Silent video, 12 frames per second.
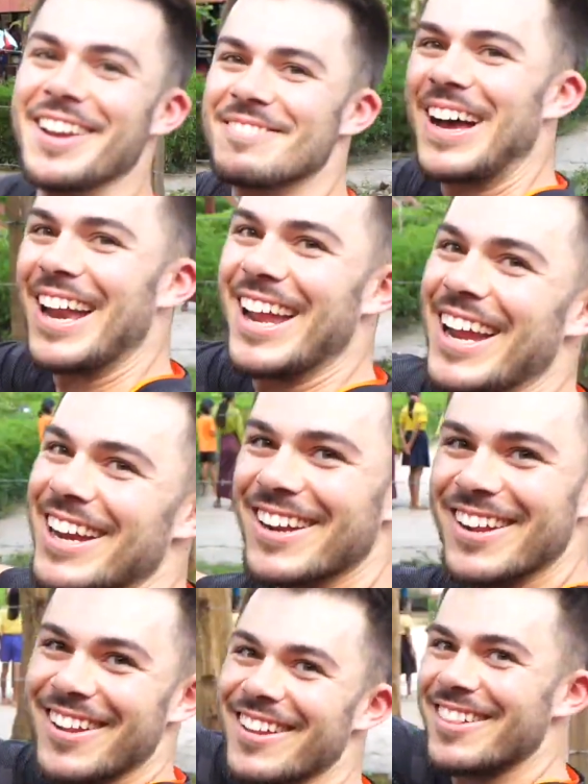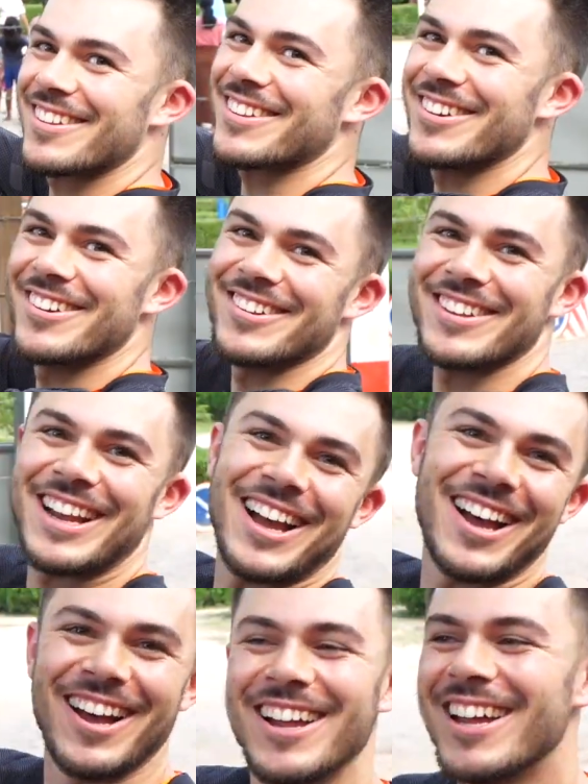The school,
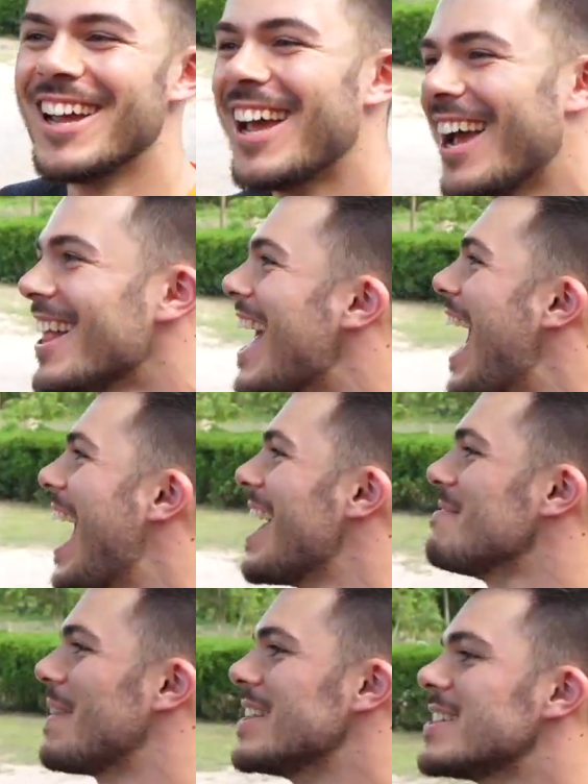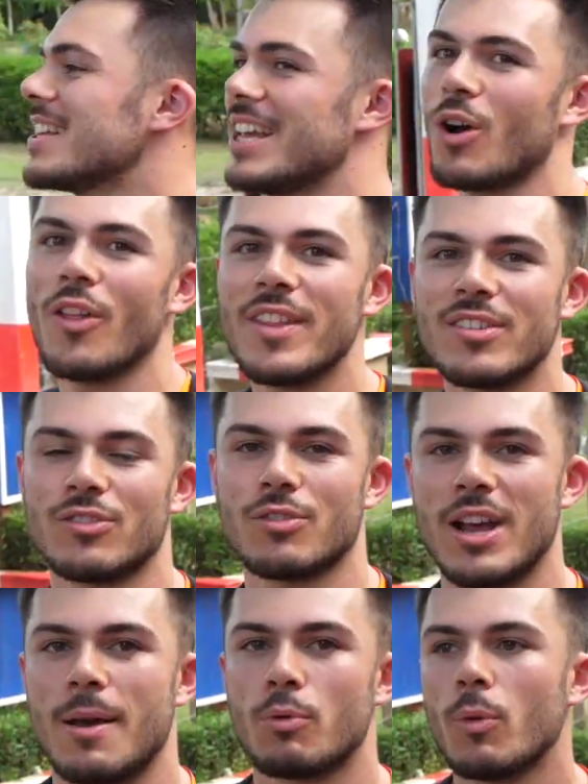ta-da! And basically, on this
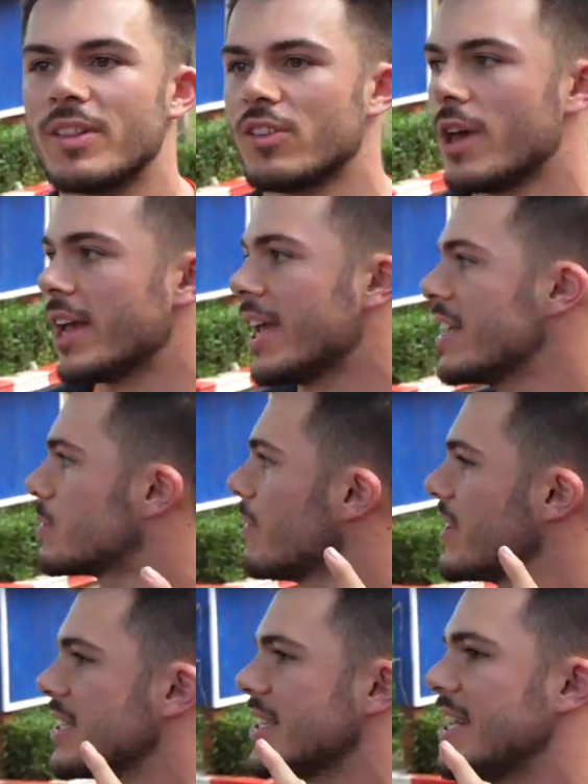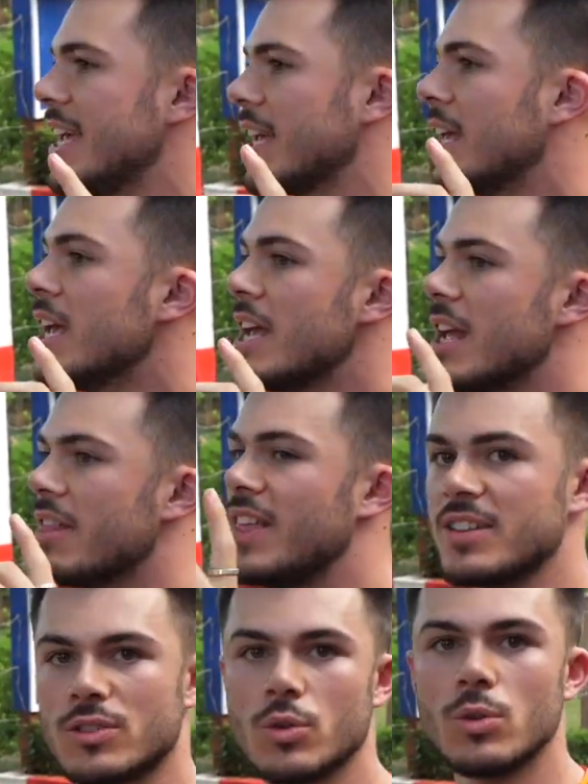trip, what we're doing is we're visiting
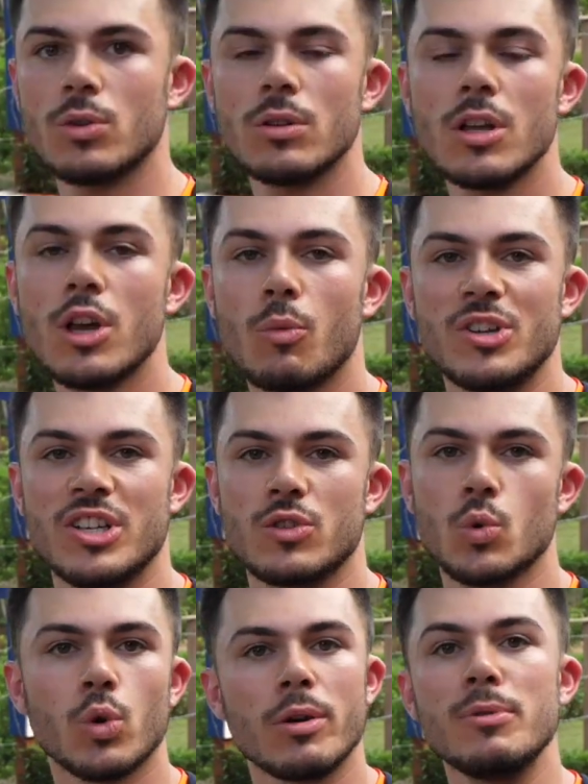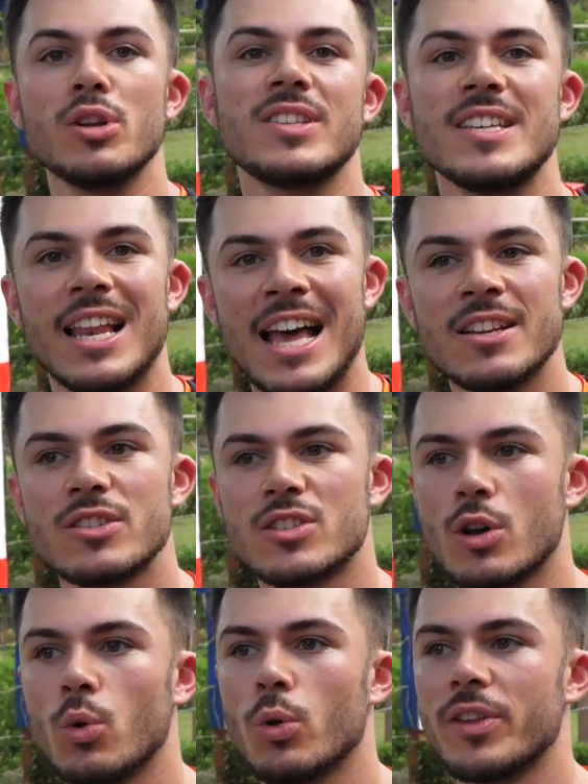this school, which is all community-led,
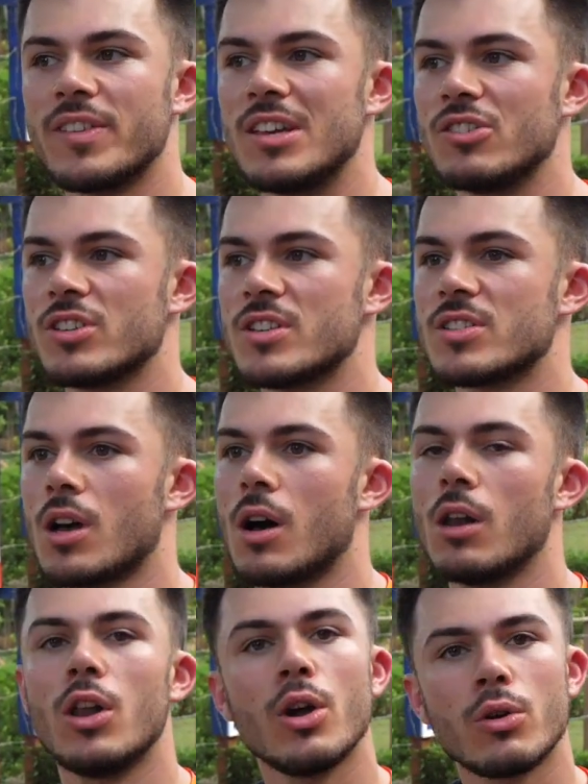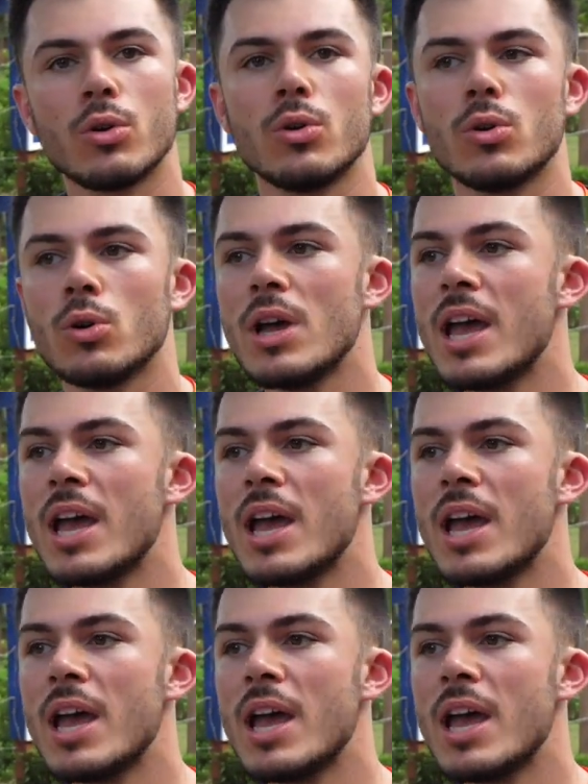so all the teachers are local.